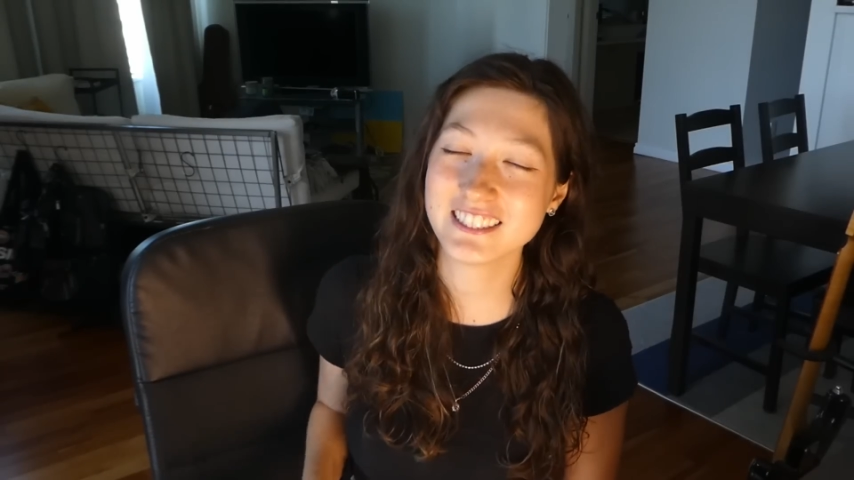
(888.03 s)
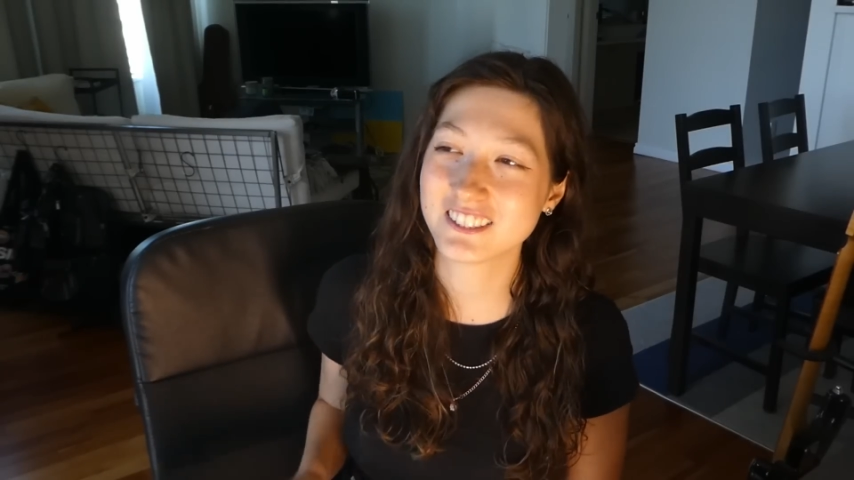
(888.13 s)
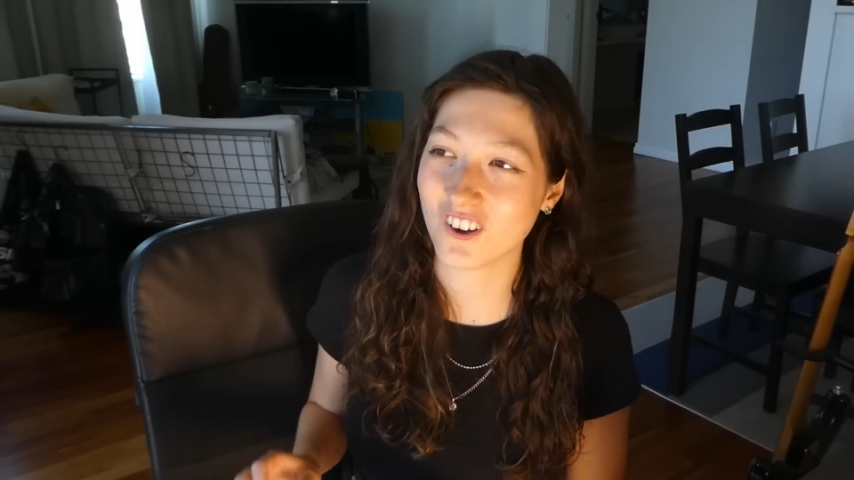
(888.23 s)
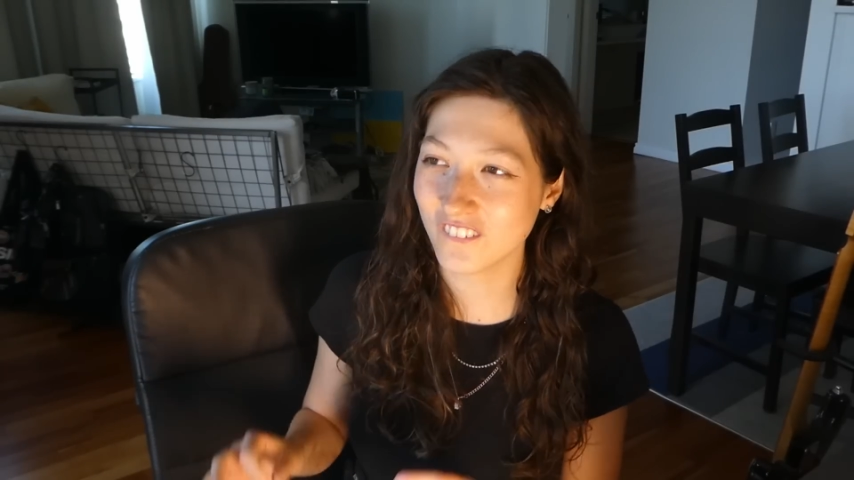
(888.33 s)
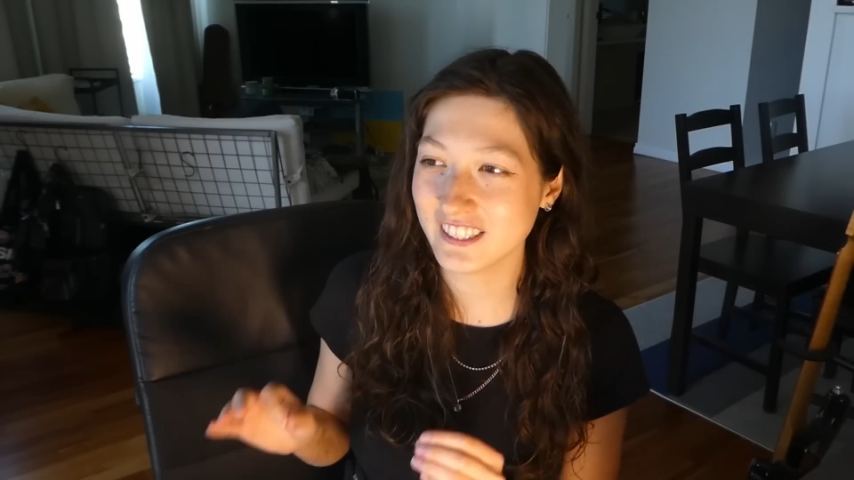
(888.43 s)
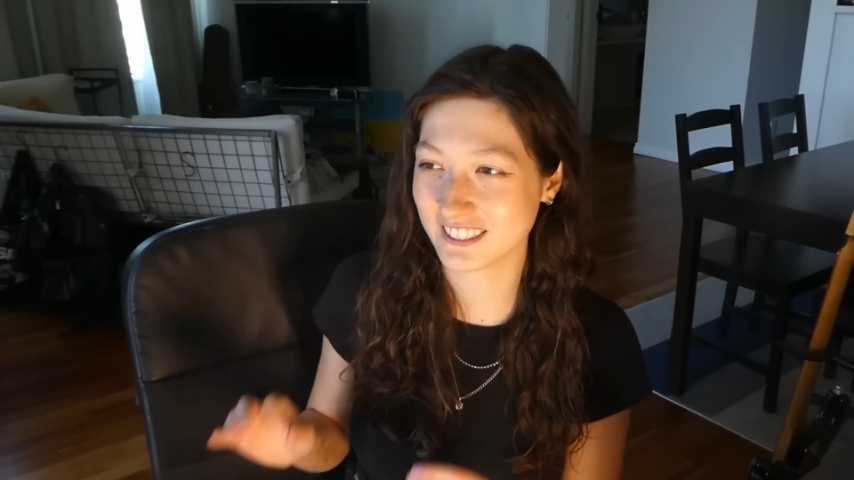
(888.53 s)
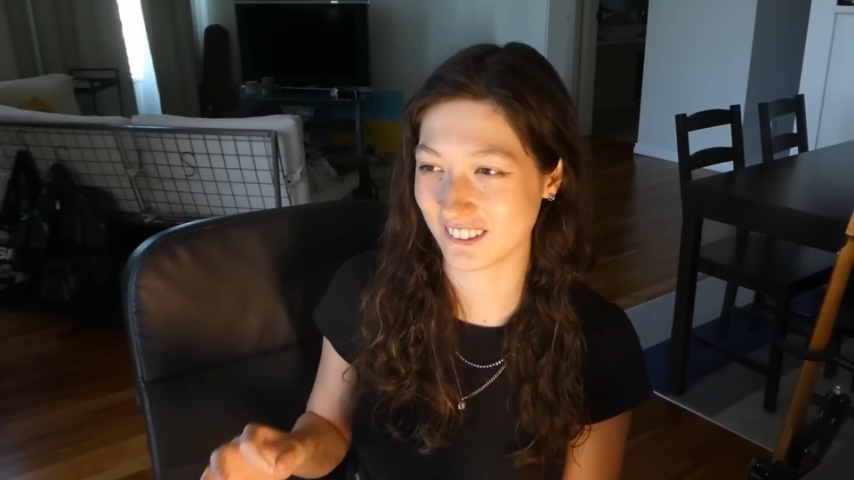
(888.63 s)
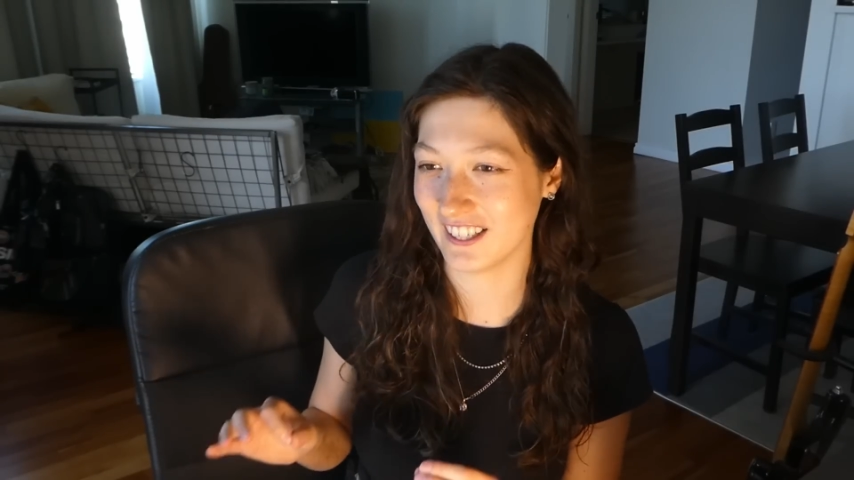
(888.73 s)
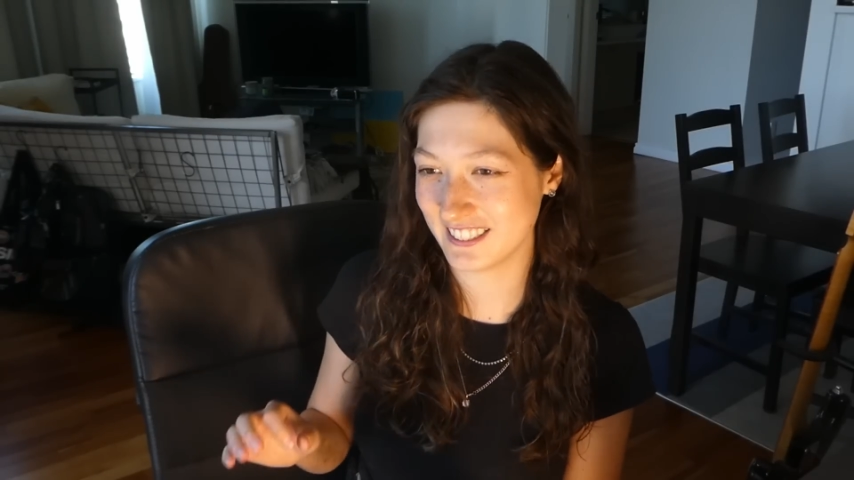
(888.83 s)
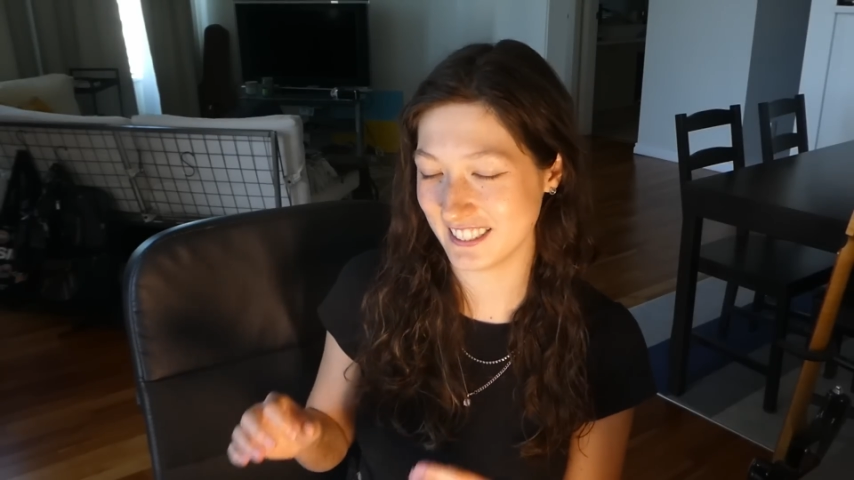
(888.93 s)
it's always
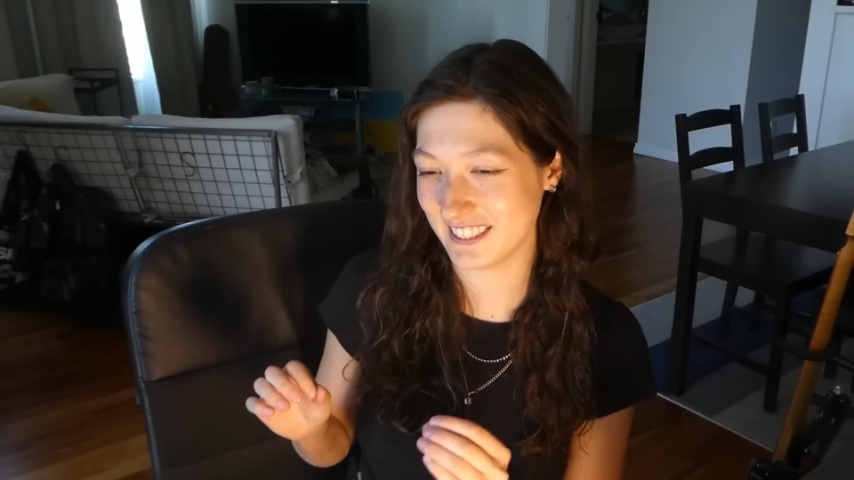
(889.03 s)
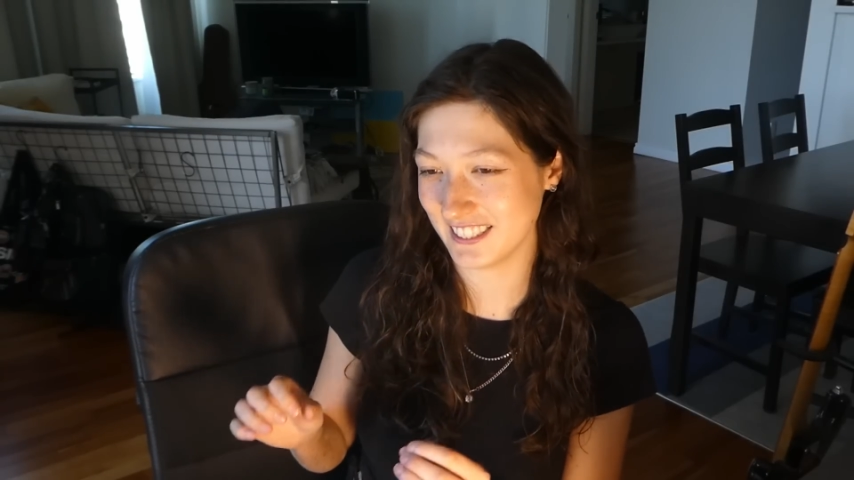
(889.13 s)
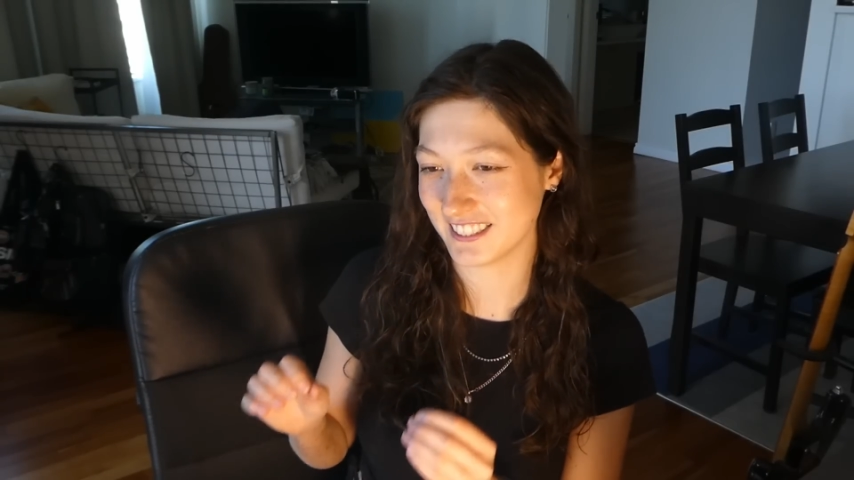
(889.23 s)
great to see